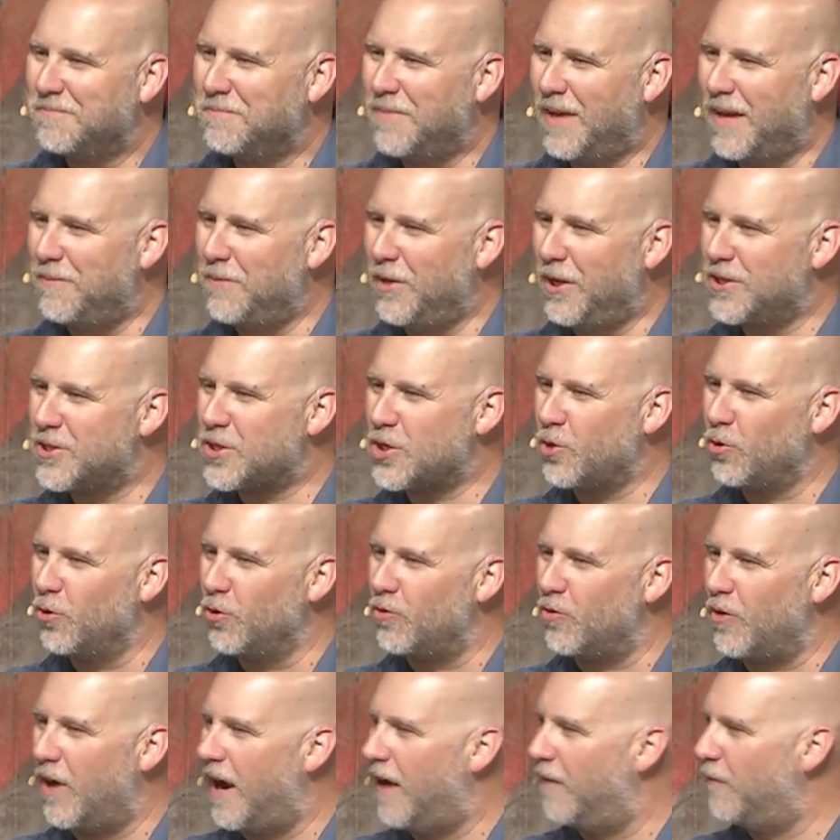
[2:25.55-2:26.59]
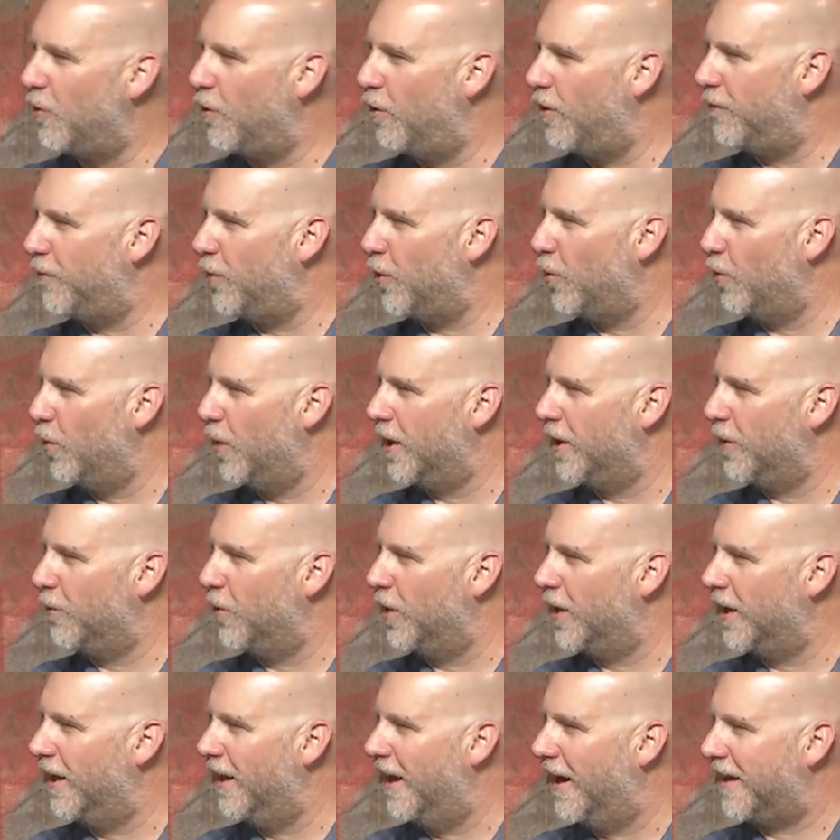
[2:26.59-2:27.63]
Maybe a screwdriver if you're really,
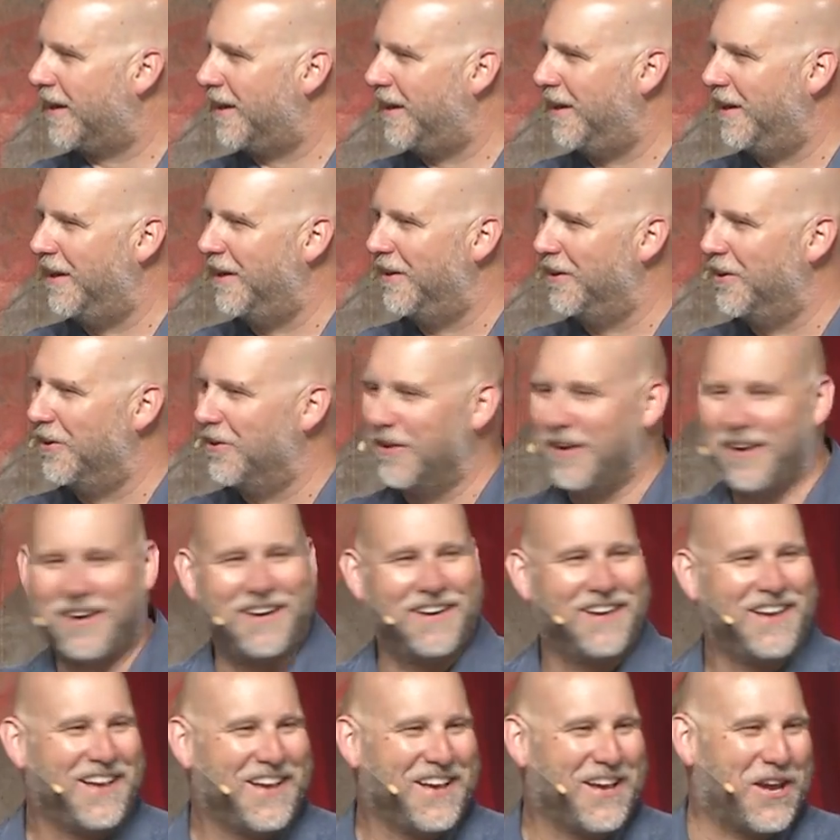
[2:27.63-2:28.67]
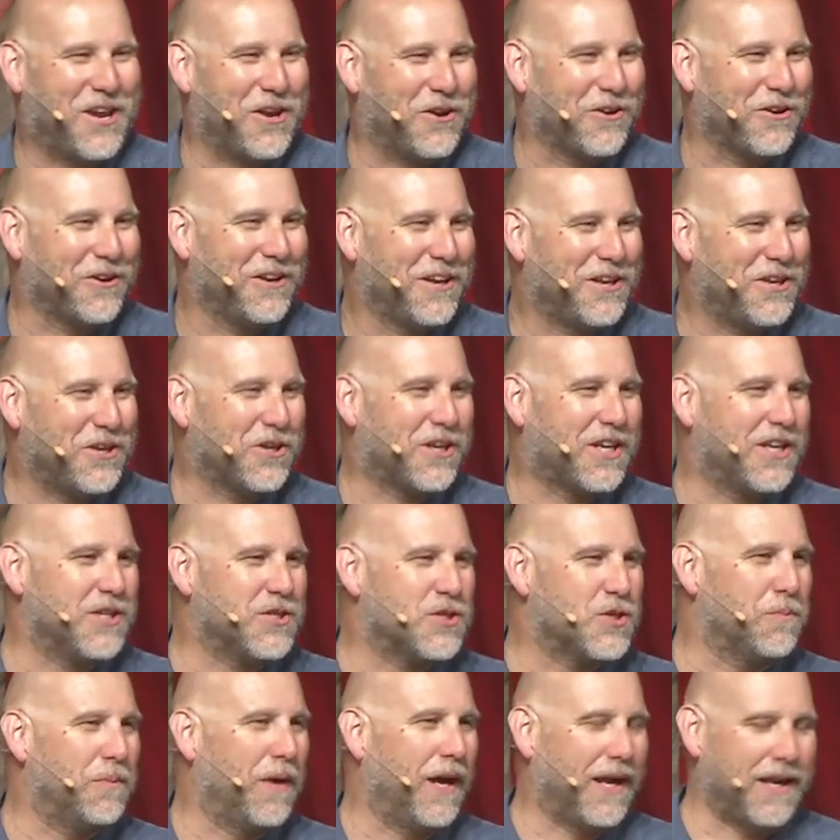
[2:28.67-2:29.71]
really lucky and your
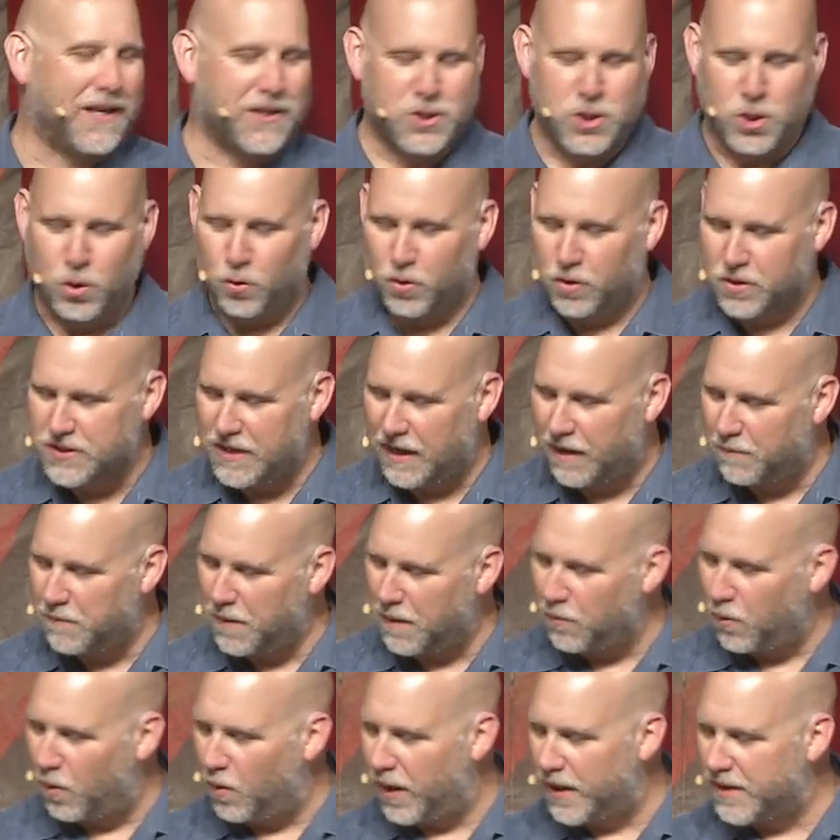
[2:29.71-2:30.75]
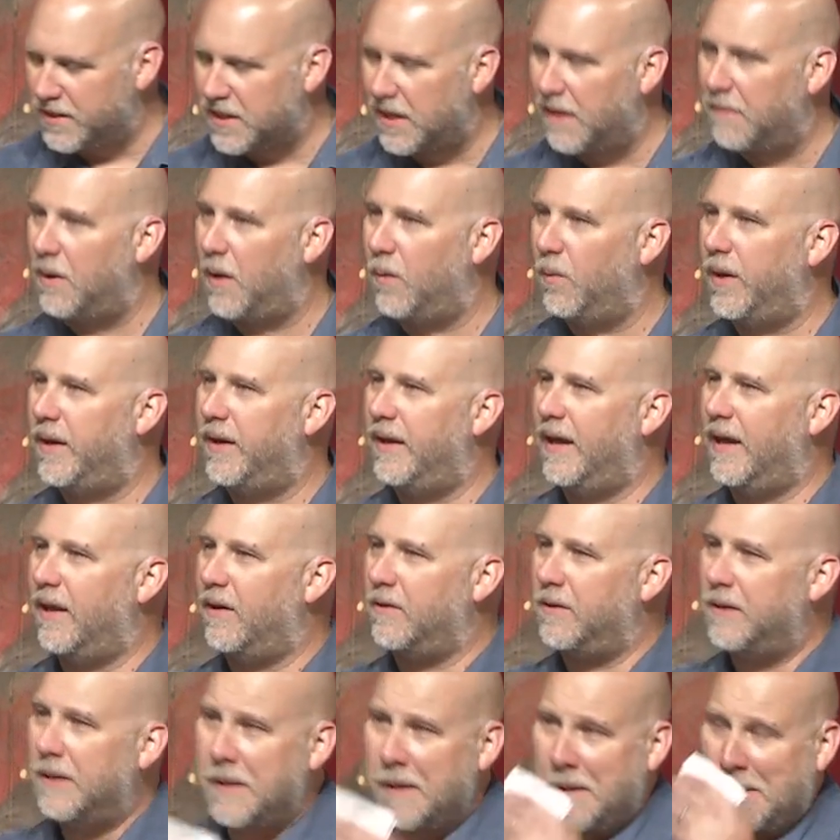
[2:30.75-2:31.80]
kids are buying tools. I remember one time I went
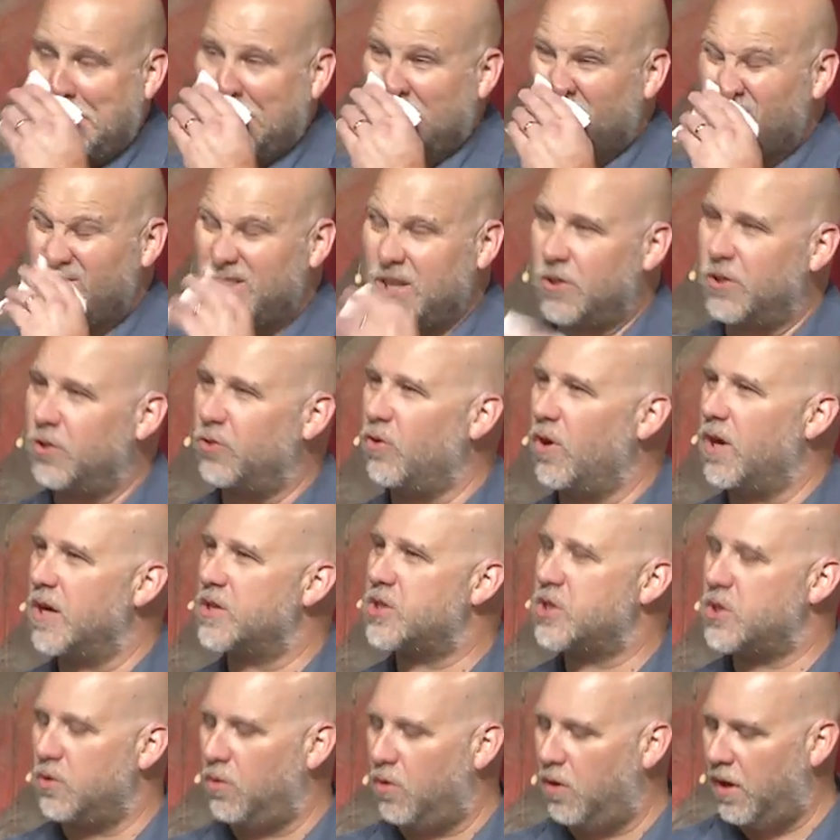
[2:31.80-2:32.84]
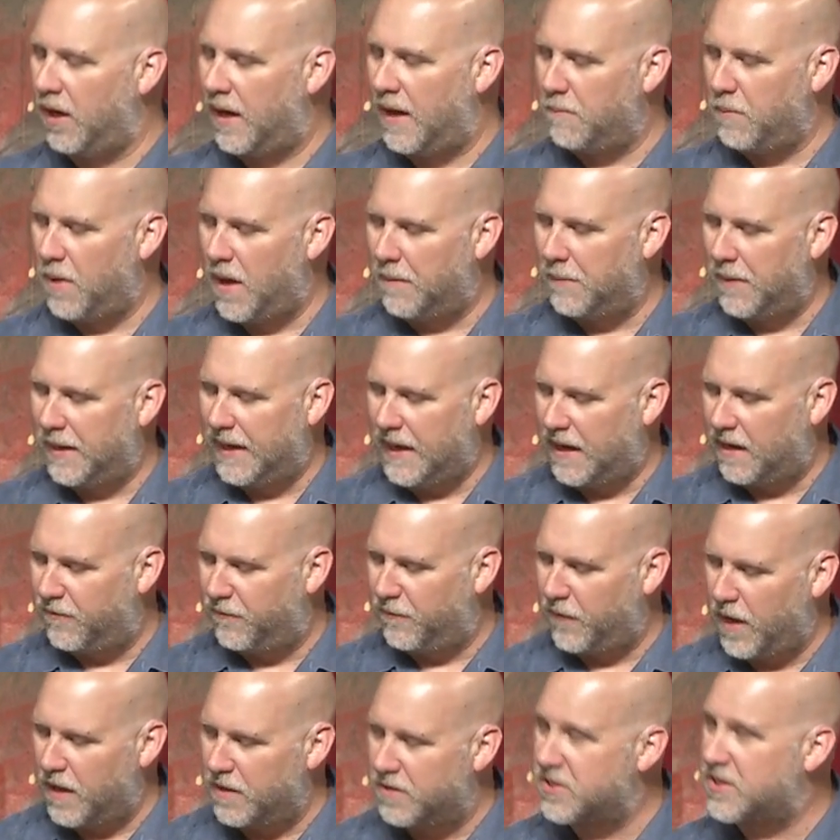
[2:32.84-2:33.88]
down to the drugstore and I bought my dad a
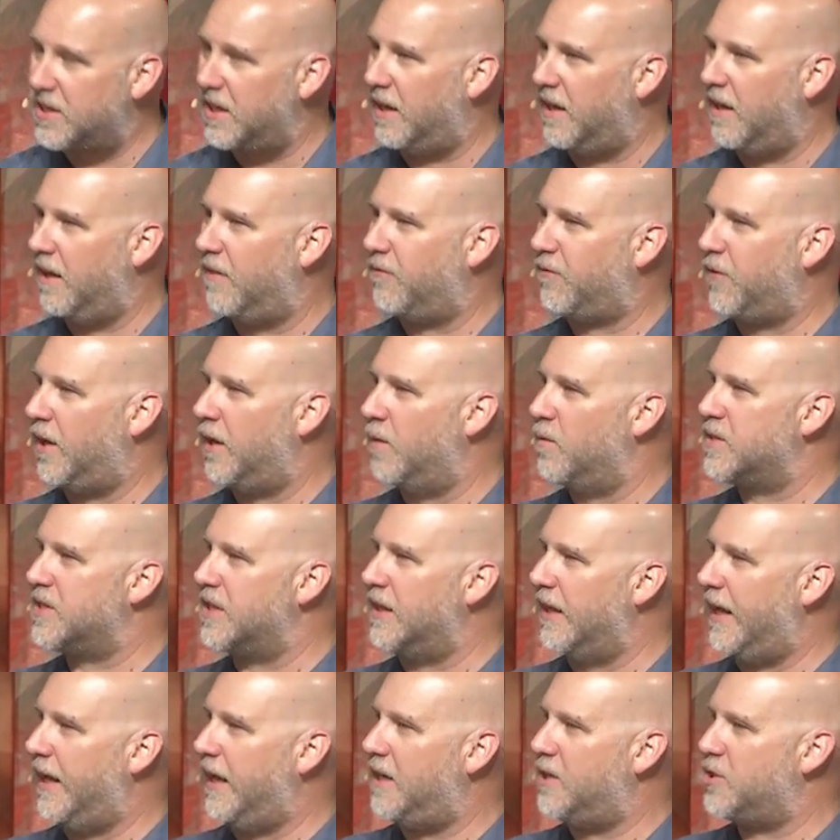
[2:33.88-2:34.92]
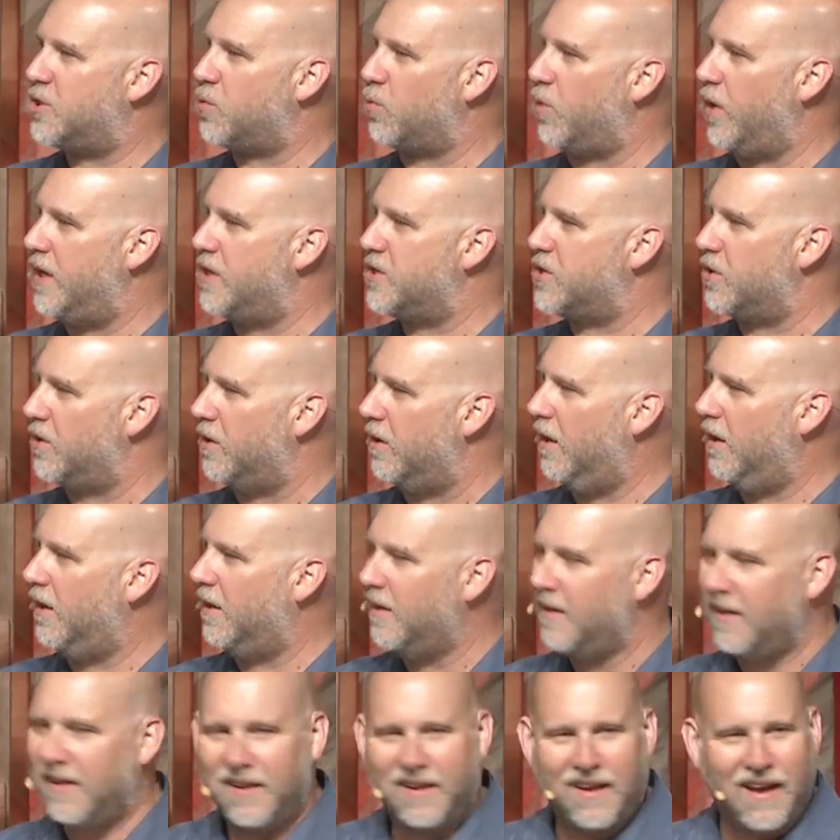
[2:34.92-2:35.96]
Father's Day gift, and it was a lady's razor.
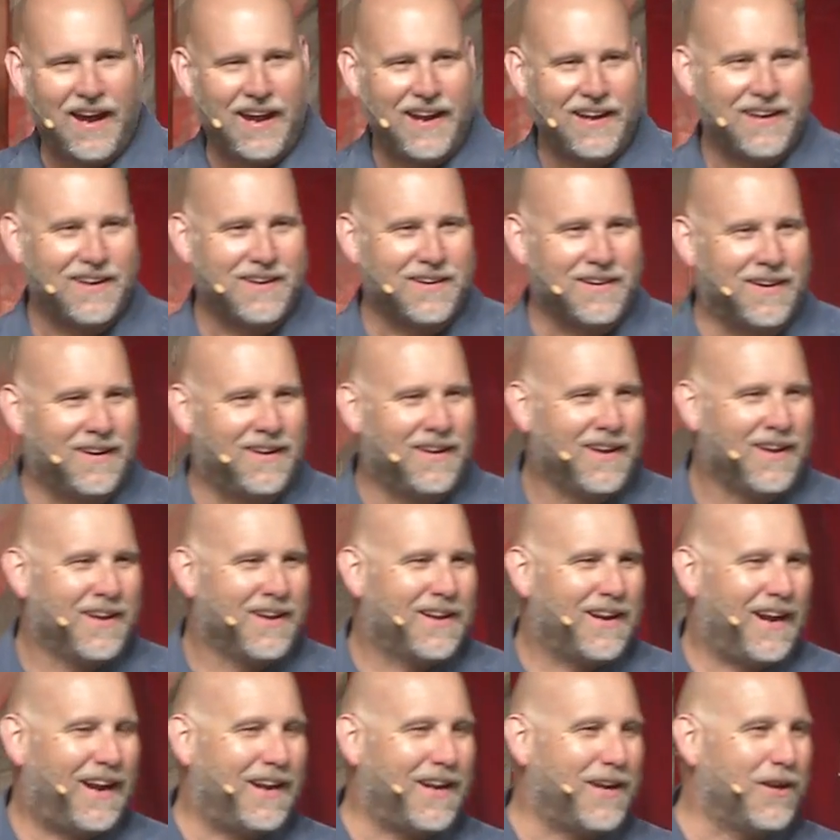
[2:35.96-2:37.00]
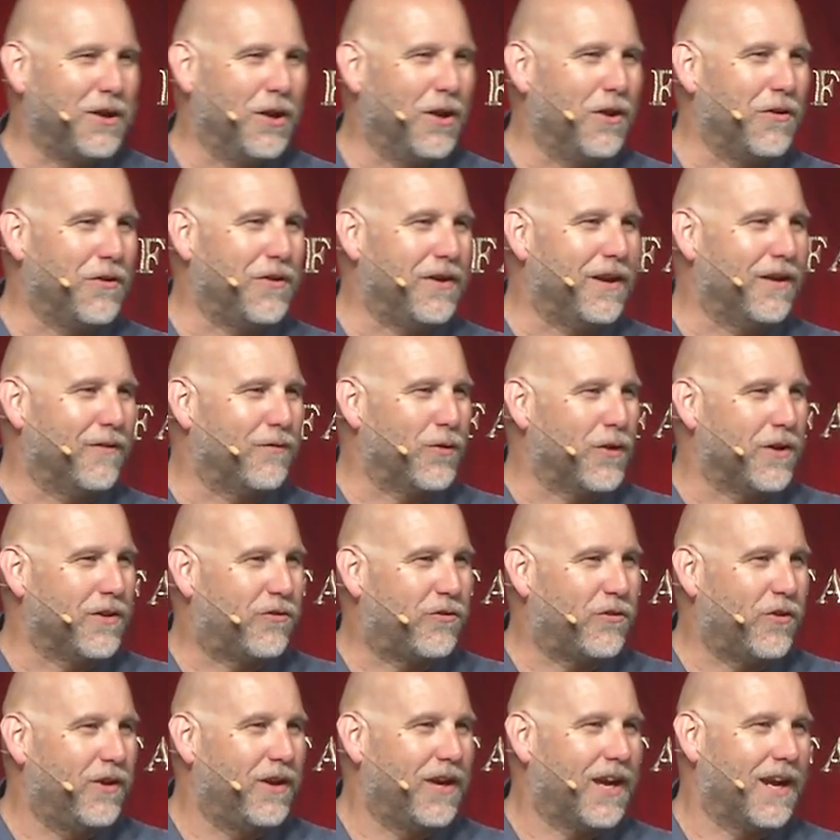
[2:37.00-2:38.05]
I didn't know the difference.
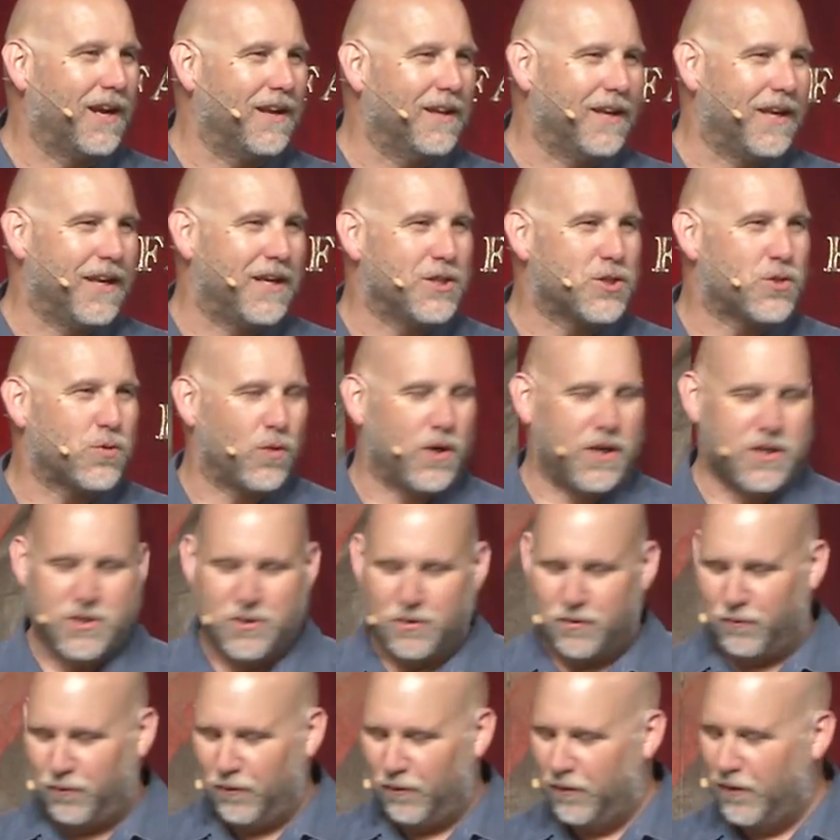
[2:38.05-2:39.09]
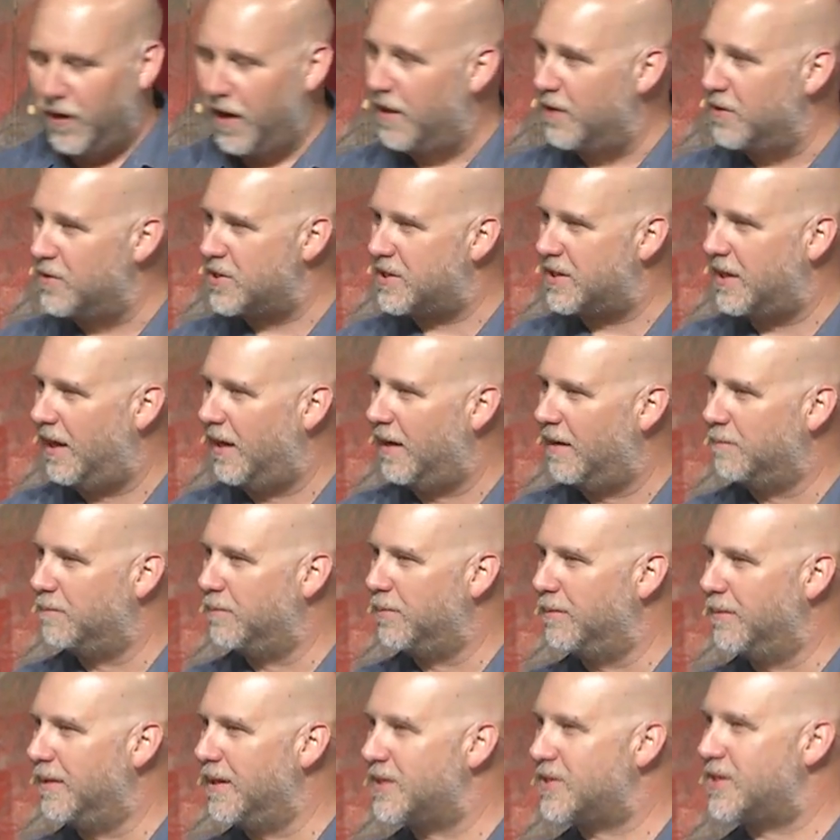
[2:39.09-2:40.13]
So he got a lady's razor for Father's Day.
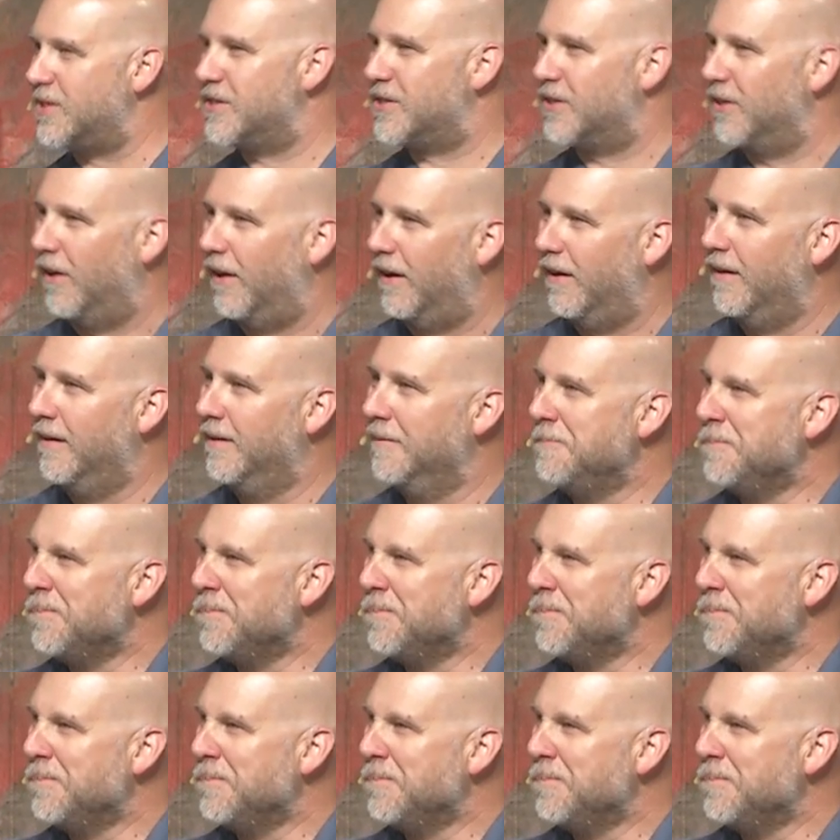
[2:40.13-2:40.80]
Bless his heart.